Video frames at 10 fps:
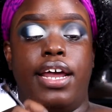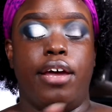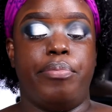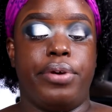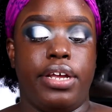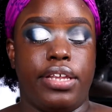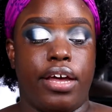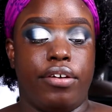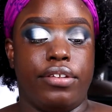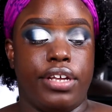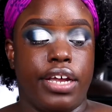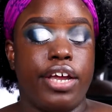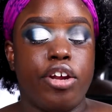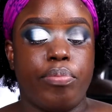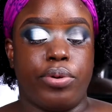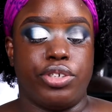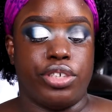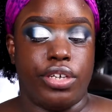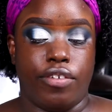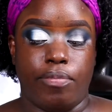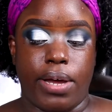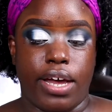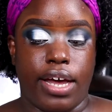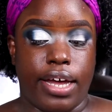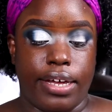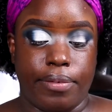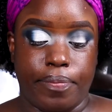I'm putting that on the inner portion of my eye.